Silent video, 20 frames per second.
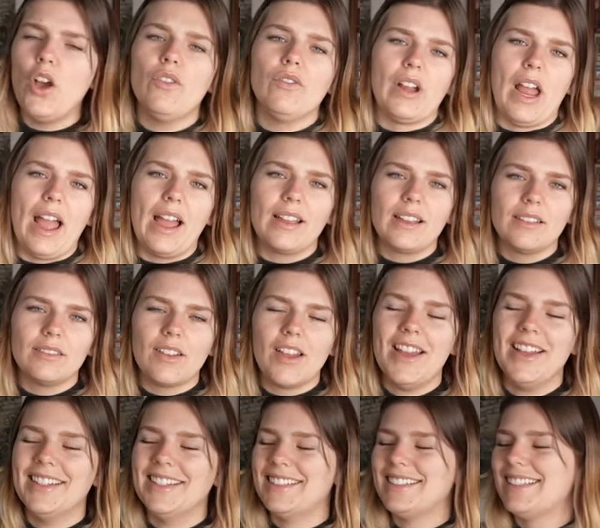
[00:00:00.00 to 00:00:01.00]
rack
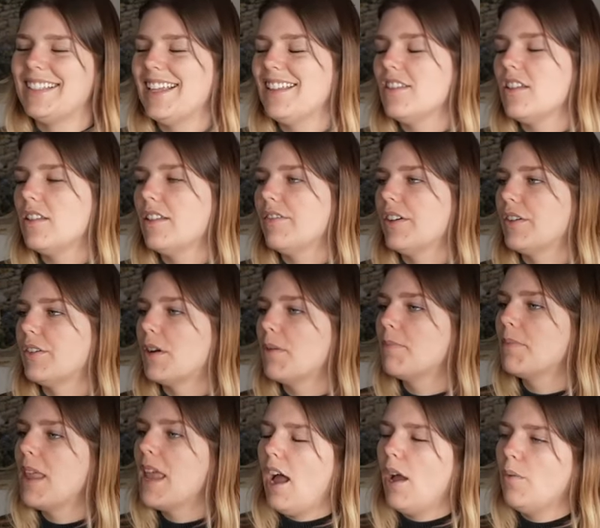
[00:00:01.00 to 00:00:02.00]
in the living
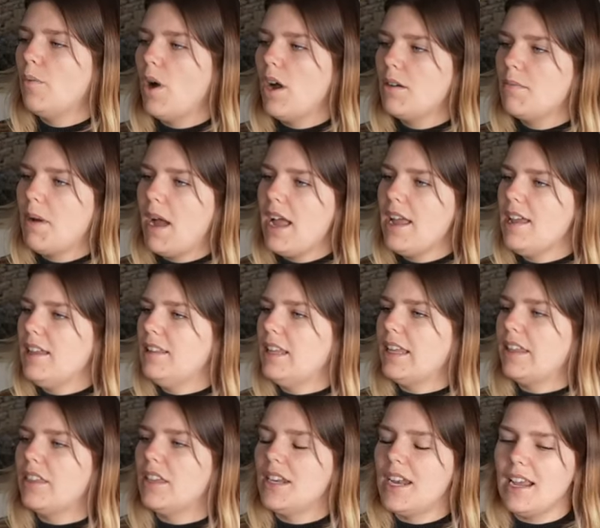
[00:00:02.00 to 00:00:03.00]
room. I walk by it
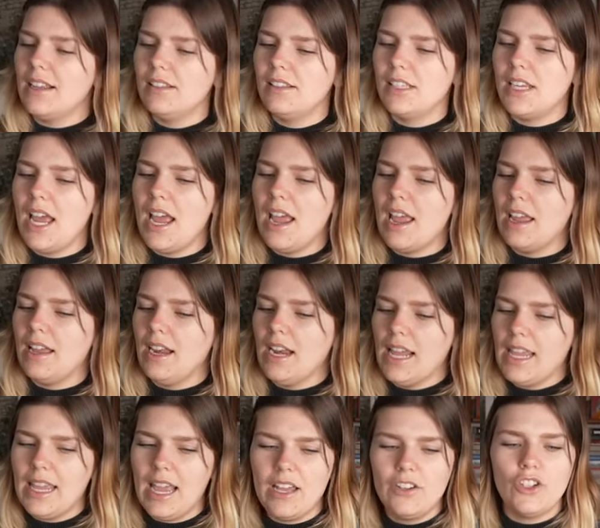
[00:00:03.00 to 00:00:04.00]
like the next day and
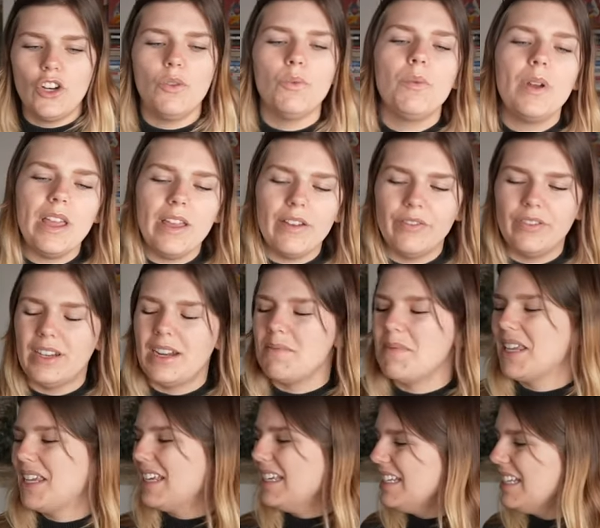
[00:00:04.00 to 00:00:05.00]
I catch a whiff and I'm
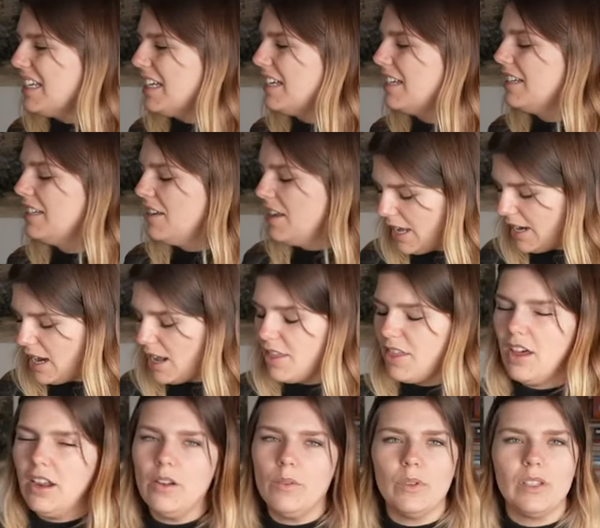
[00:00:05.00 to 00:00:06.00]
like, ugh. And I
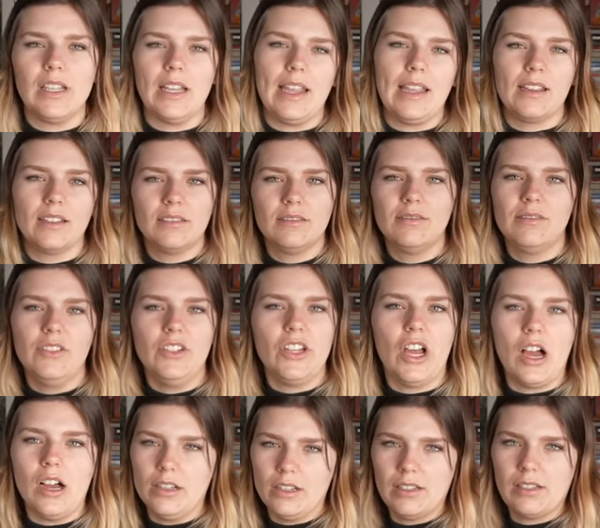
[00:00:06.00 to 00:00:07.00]
thought it was like
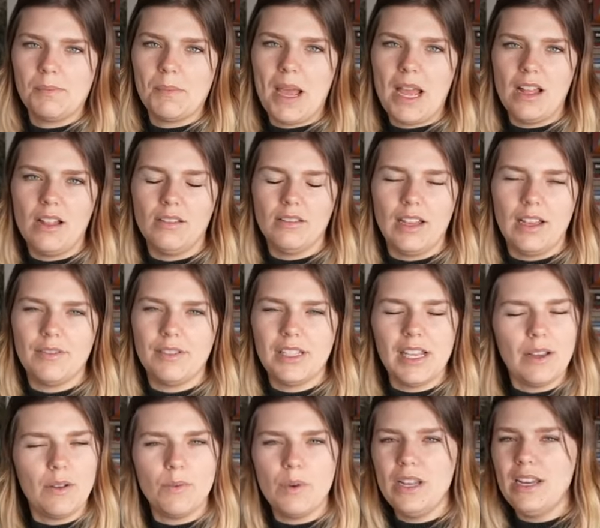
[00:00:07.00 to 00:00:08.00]
dog smell. I was
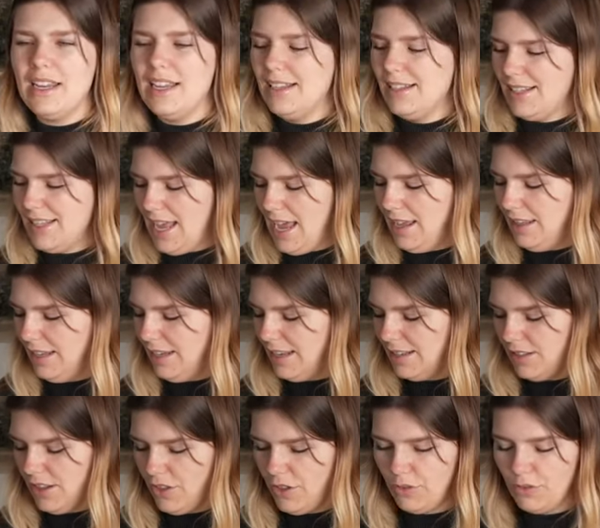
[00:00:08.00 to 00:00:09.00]
like, what is that? Like,
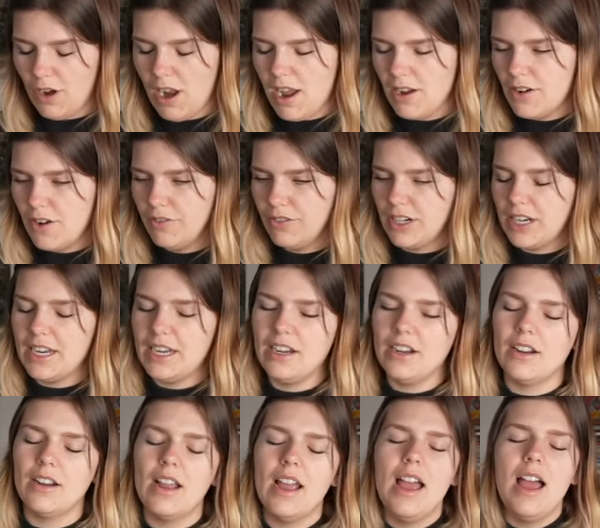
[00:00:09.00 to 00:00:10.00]
is it the rug over
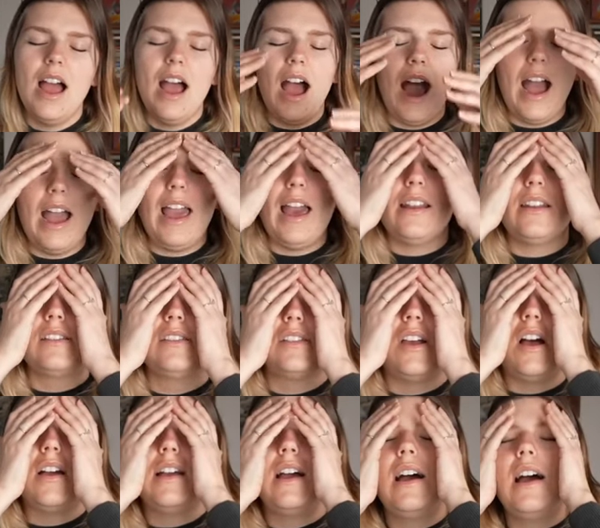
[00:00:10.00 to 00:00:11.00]
here? I had a
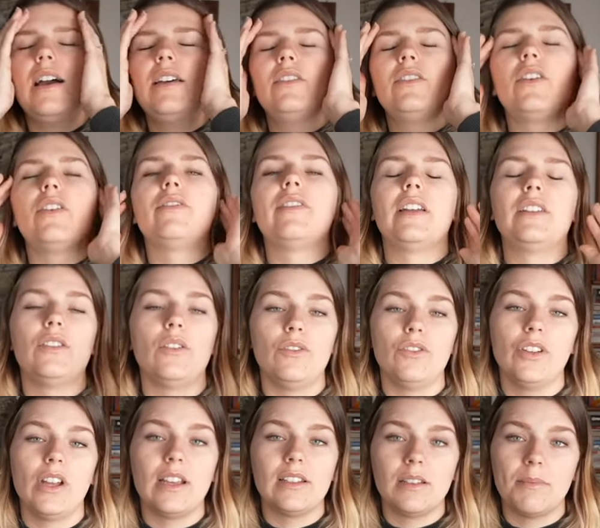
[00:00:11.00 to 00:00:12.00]
saga. I don't know if I
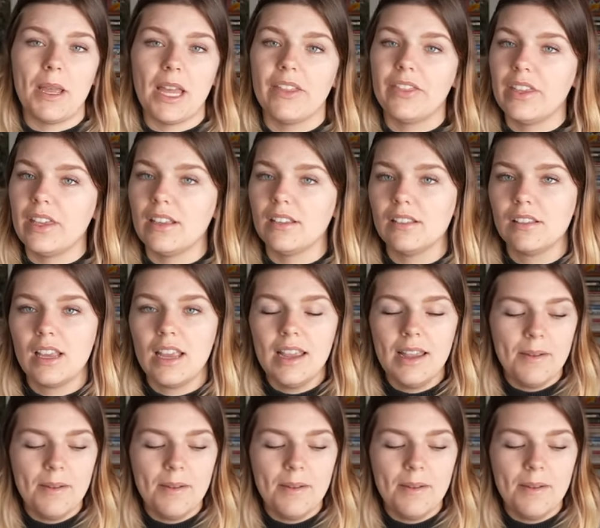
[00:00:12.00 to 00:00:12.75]
told you guys about this.